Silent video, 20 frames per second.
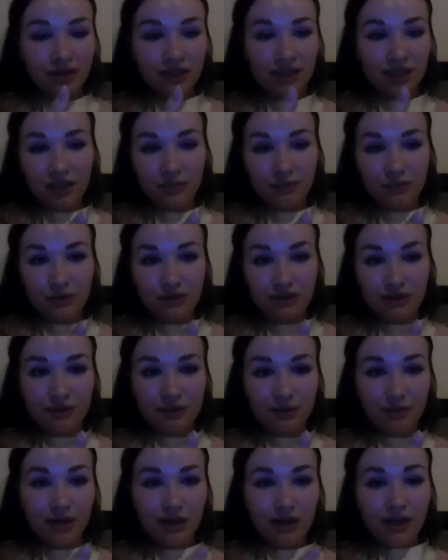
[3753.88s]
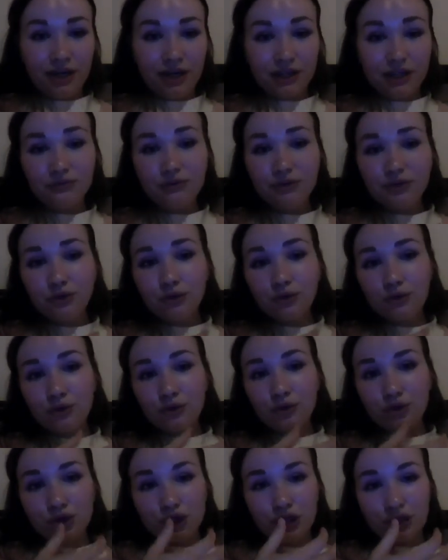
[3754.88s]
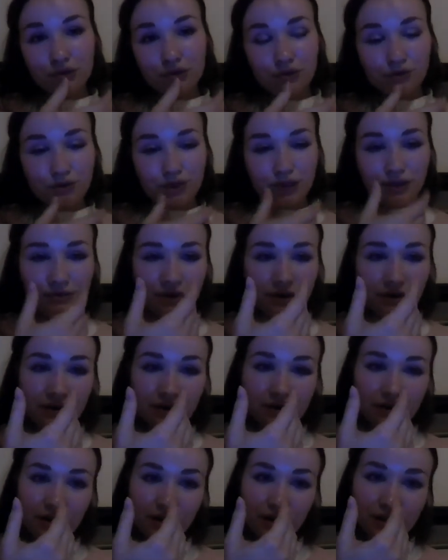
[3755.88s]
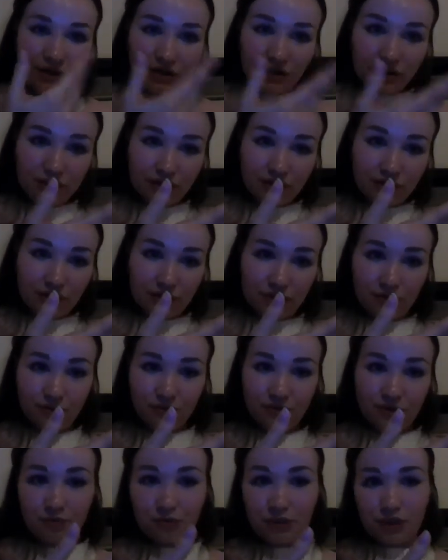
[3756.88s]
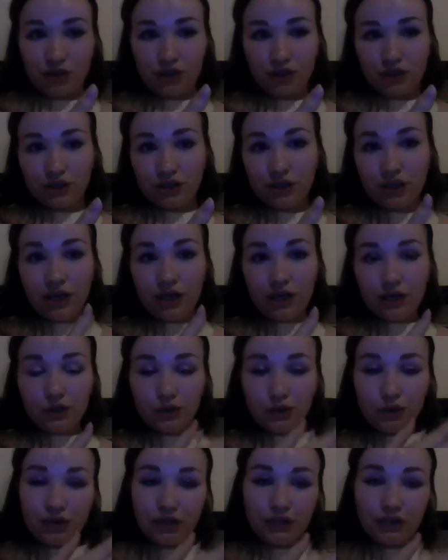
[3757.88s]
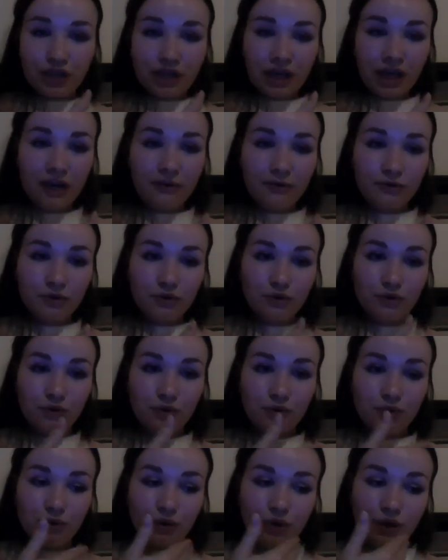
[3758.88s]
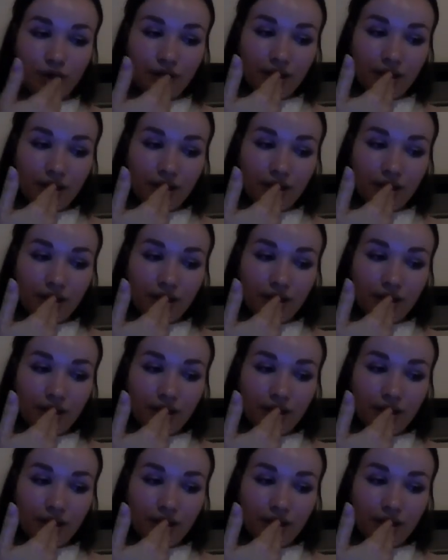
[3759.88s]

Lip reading: helping them. And even though you're trying to do everything in the interest of the patient, you either have to